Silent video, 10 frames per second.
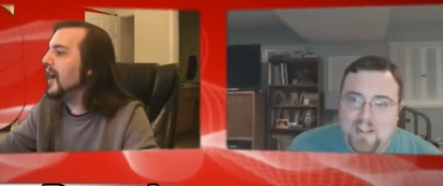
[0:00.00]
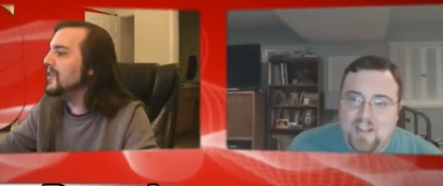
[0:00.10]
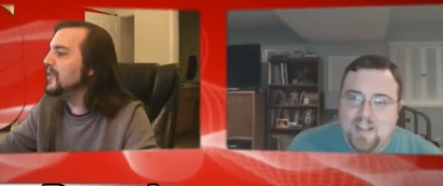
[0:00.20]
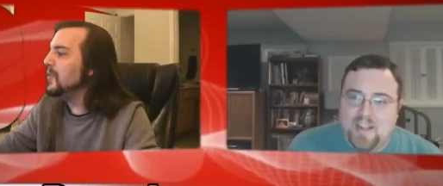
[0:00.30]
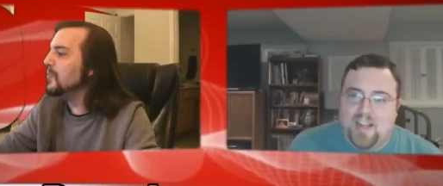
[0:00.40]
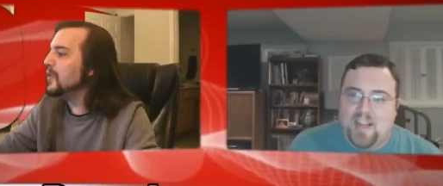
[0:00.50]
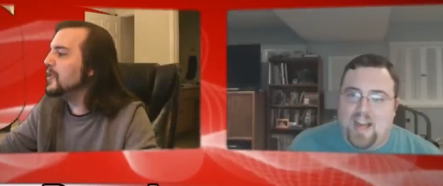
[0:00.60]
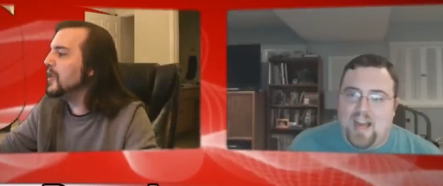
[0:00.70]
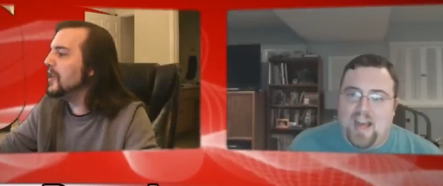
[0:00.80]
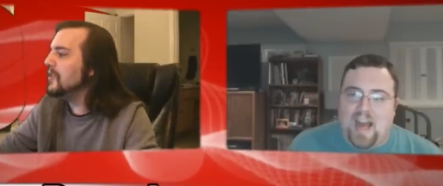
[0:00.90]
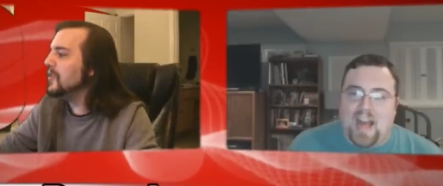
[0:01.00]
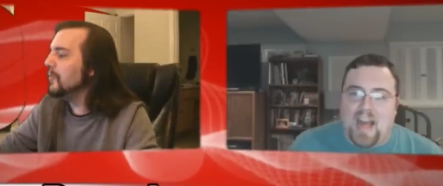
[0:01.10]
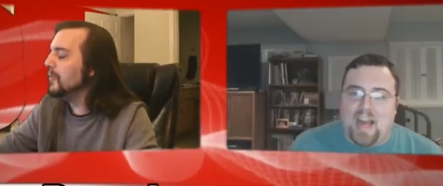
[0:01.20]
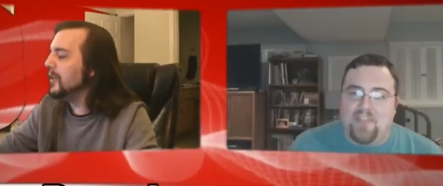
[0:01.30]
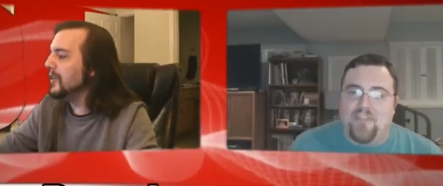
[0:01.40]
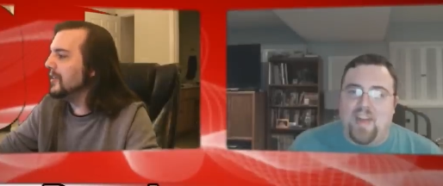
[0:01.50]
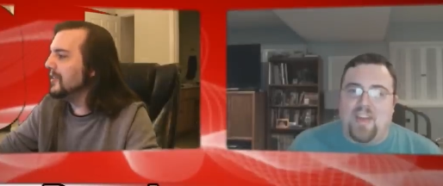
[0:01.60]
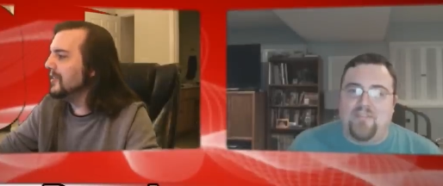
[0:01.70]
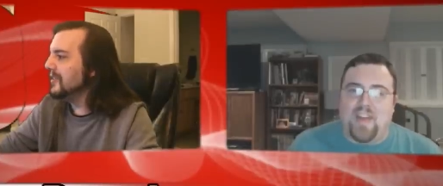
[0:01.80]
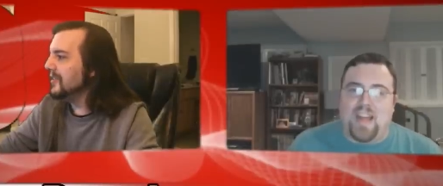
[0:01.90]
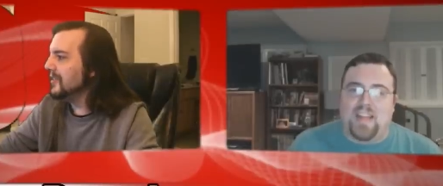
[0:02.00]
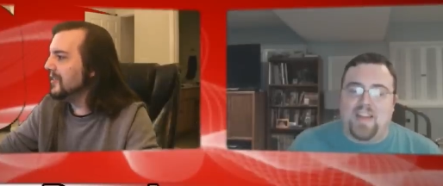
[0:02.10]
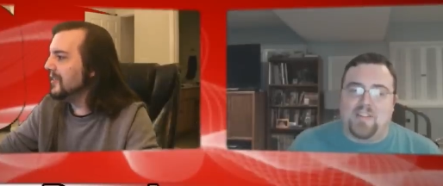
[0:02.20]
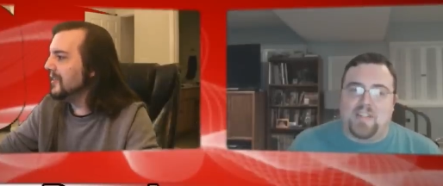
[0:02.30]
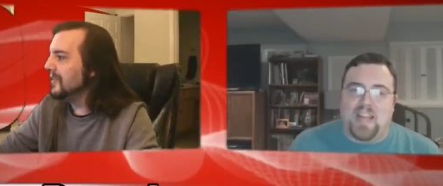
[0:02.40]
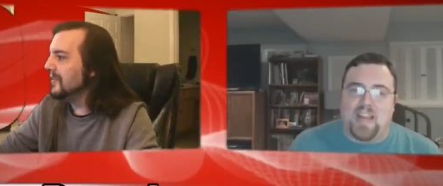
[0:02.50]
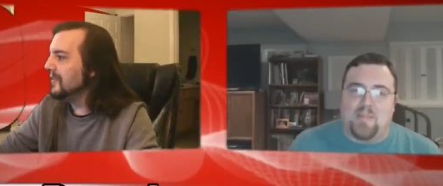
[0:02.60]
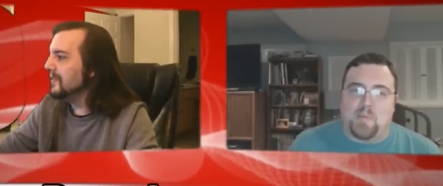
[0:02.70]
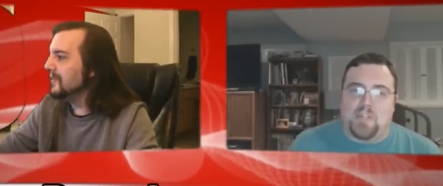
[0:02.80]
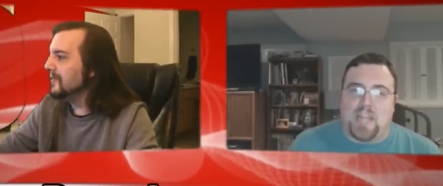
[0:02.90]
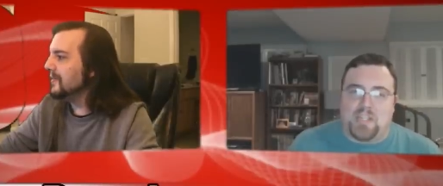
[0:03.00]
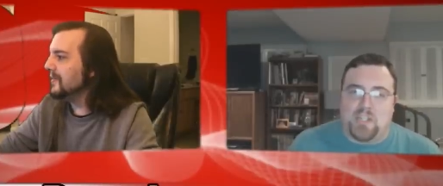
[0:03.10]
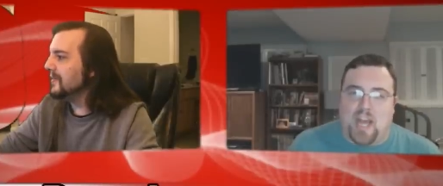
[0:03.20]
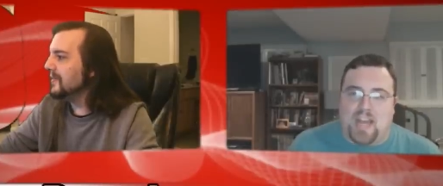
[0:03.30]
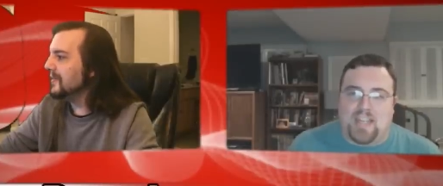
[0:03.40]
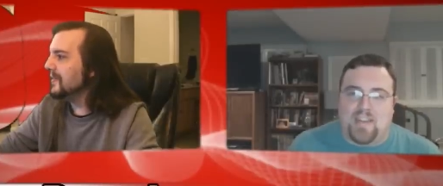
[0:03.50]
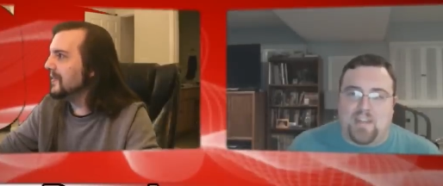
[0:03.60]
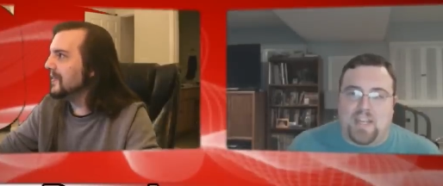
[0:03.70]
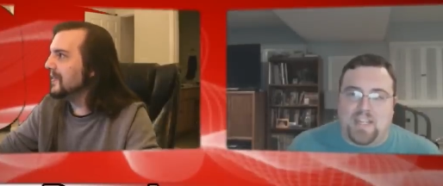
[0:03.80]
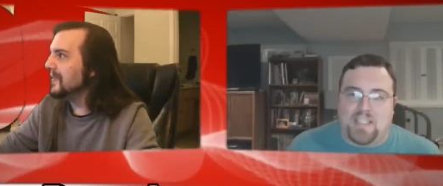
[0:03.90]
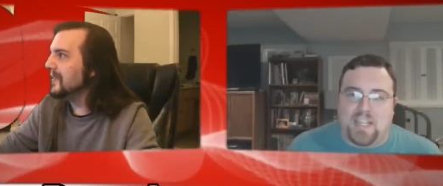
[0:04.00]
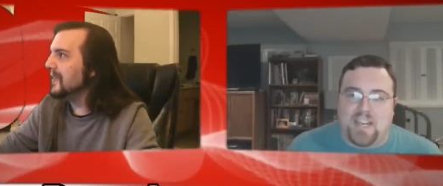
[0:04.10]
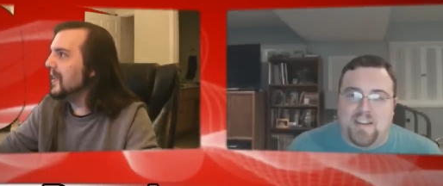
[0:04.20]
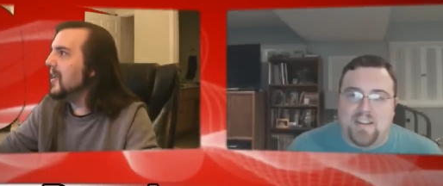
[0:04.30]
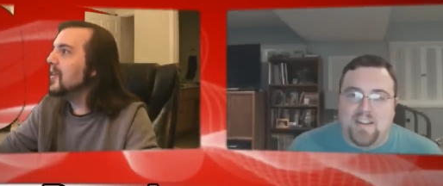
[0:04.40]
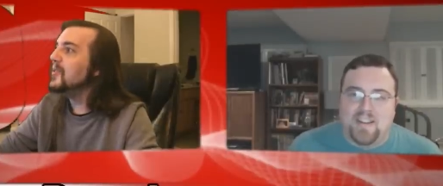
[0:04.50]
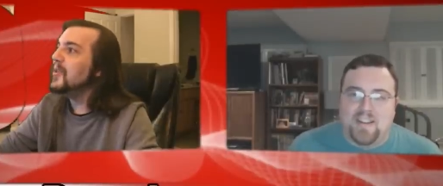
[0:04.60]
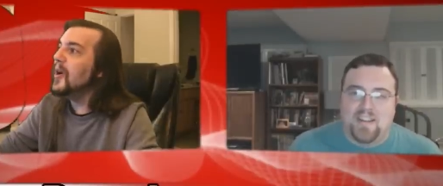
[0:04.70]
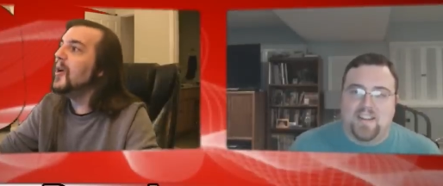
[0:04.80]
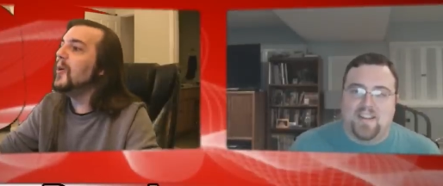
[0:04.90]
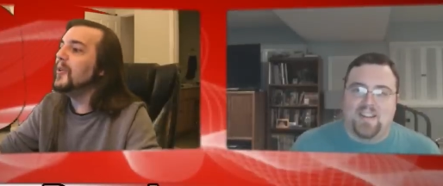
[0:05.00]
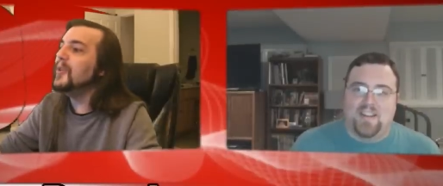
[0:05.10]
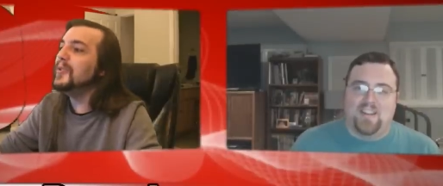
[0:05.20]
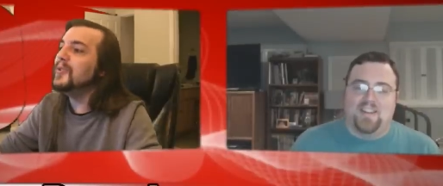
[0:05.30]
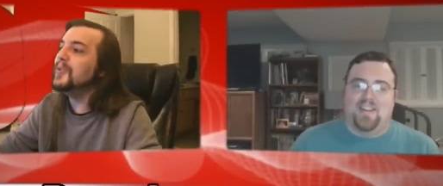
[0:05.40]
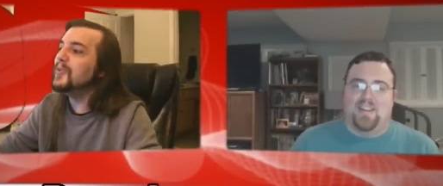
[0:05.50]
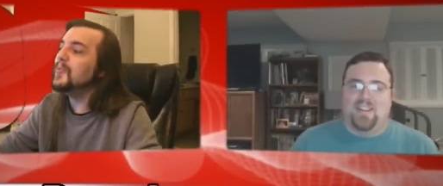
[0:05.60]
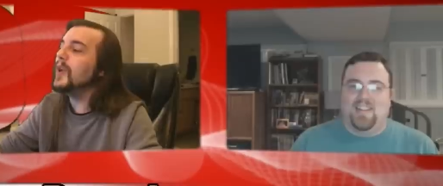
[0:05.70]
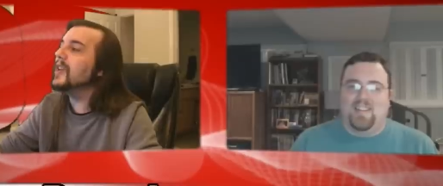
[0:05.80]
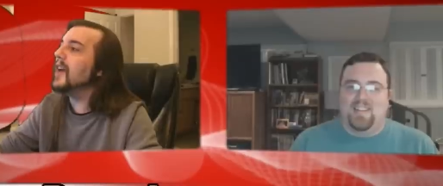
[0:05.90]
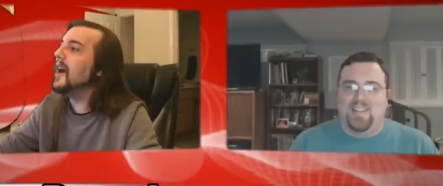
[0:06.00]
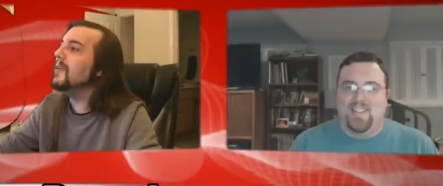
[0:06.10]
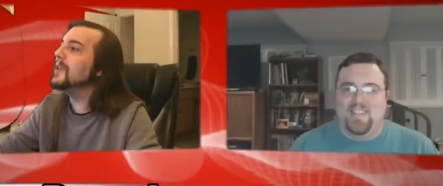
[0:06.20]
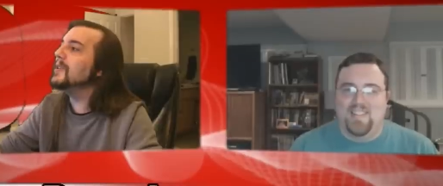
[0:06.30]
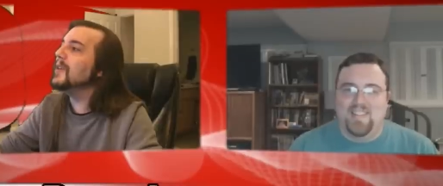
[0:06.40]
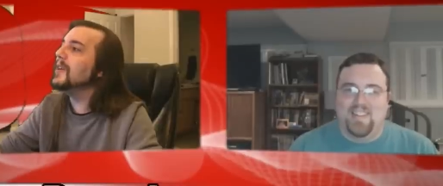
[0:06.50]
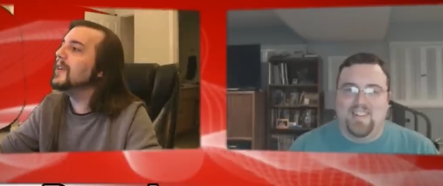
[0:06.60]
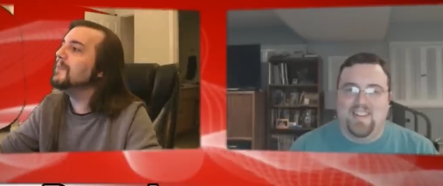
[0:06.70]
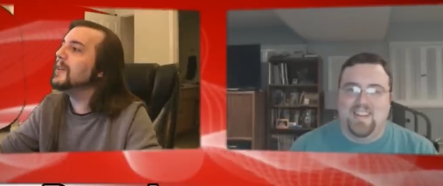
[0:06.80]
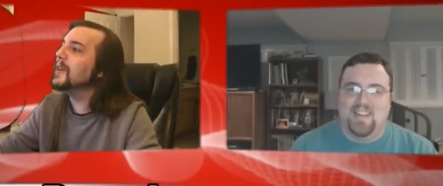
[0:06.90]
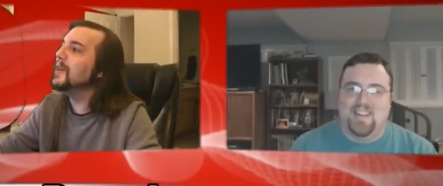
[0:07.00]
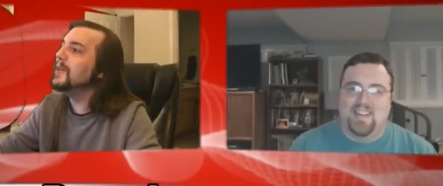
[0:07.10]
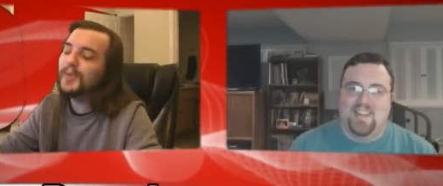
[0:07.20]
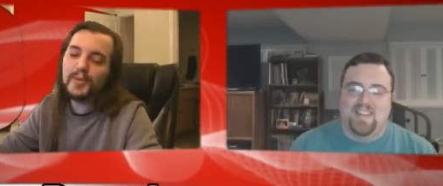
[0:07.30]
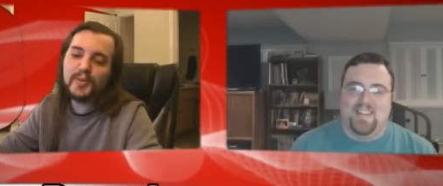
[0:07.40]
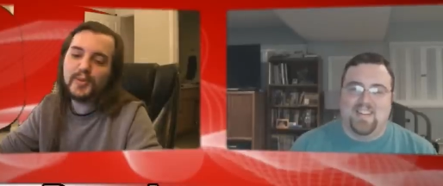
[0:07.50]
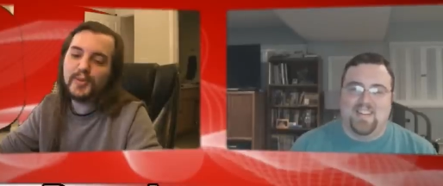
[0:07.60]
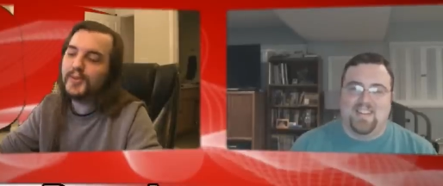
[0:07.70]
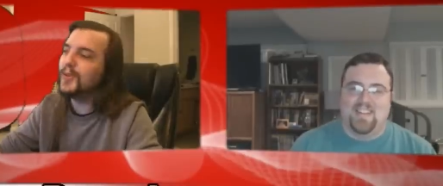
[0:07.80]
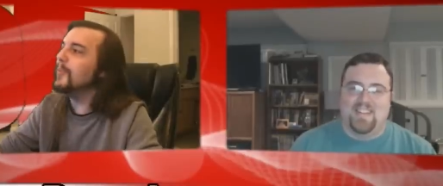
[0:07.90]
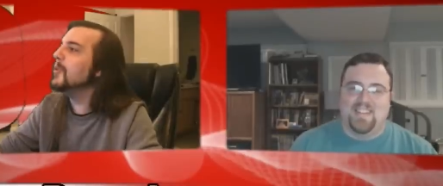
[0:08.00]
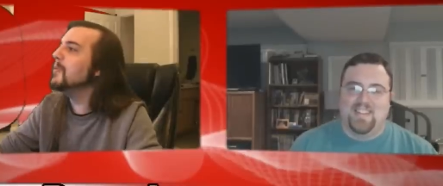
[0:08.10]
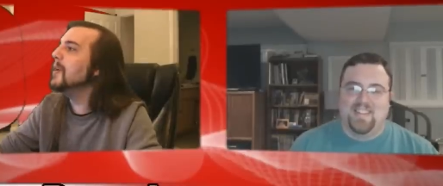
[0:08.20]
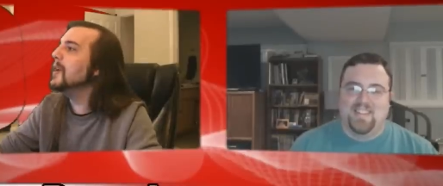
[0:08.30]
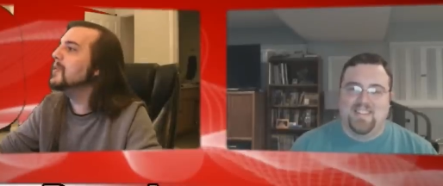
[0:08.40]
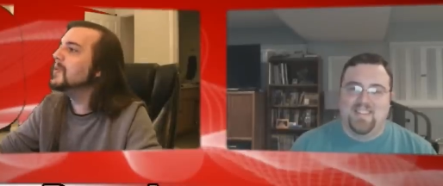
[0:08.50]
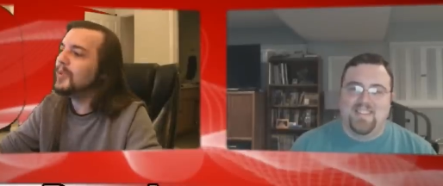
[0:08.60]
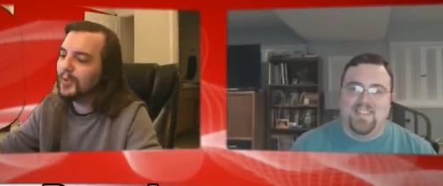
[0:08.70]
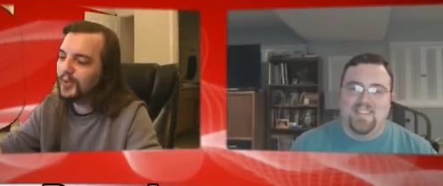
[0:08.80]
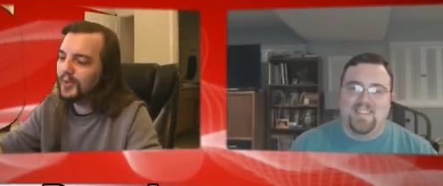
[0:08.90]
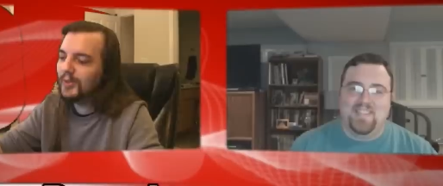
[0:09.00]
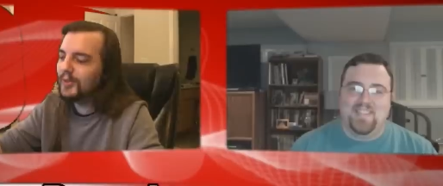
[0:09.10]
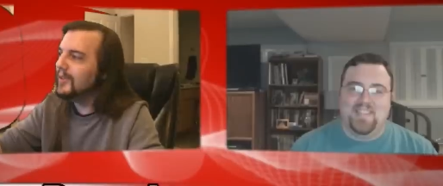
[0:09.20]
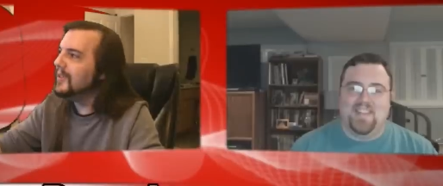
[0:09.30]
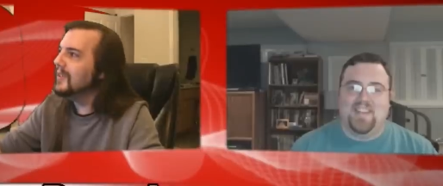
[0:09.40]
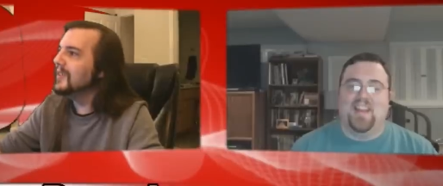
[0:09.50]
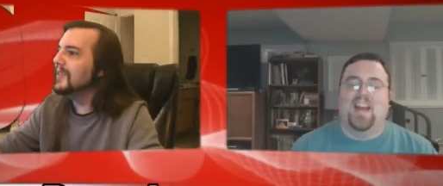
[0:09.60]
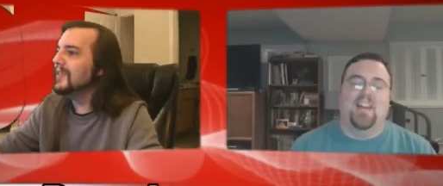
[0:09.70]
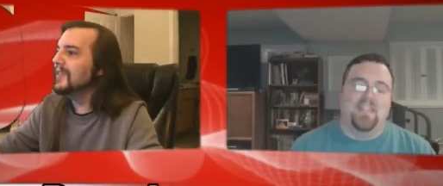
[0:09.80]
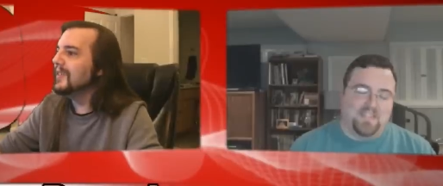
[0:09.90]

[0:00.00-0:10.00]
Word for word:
Speaker 1: I do appreciate you jumping I, I, in. I vaguely understand that I'm supposed to act shocked at everything I see.
Speaker 2: No, you just we comment on it because someone must. Yeah.